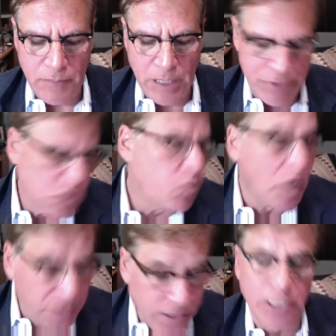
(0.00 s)
this
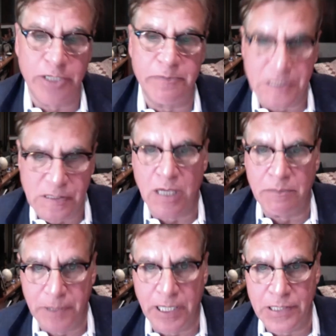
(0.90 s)
wasn't going to be
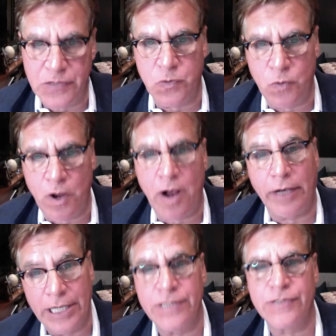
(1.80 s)
someplace where
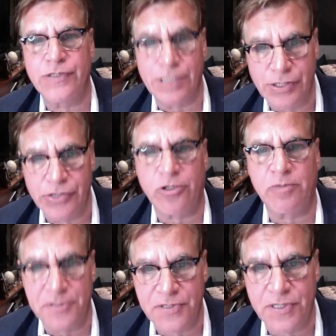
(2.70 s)
his
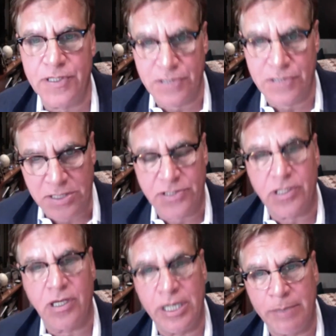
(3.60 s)
considerable skills as
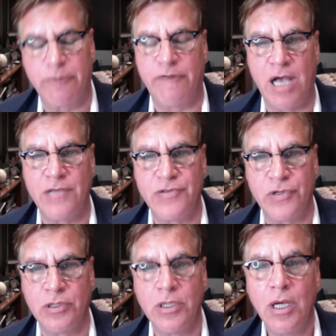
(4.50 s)
an
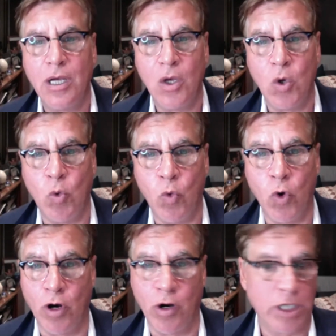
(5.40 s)
improviser
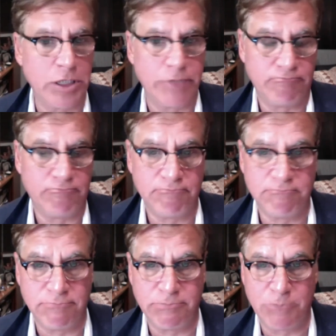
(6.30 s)
were
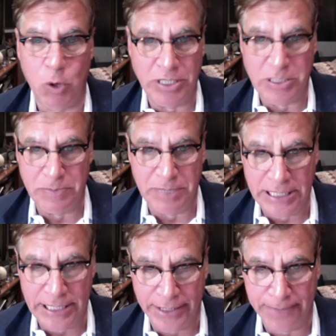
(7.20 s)
going to be
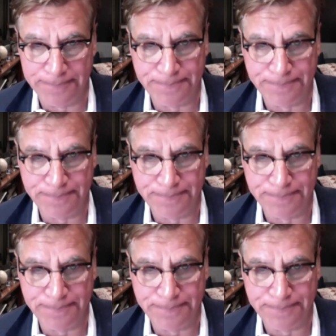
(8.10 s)
needed